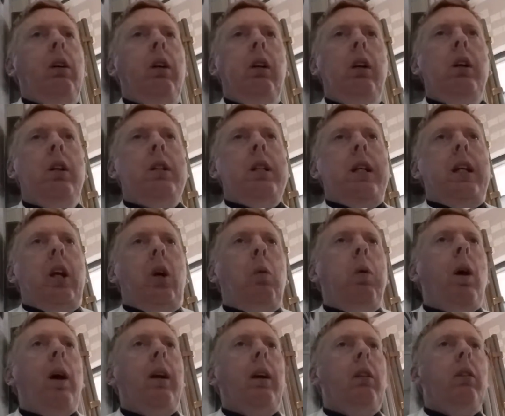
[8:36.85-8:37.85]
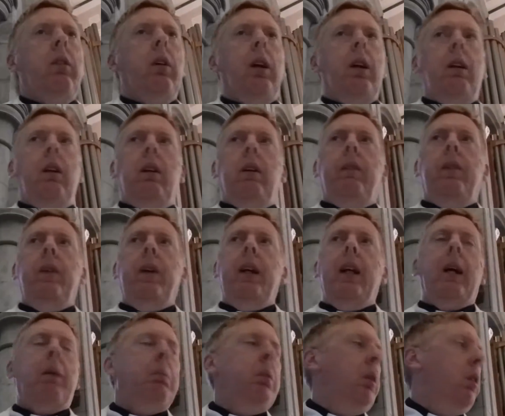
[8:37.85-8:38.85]
clergy get quite excited if we
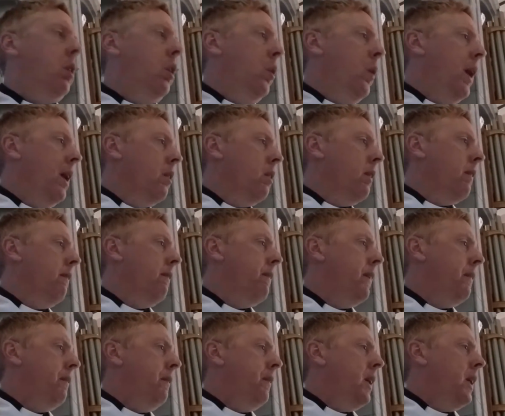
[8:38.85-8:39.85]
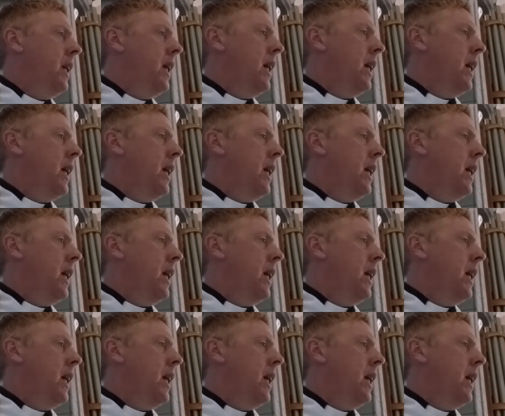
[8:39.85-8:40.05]
get up to 250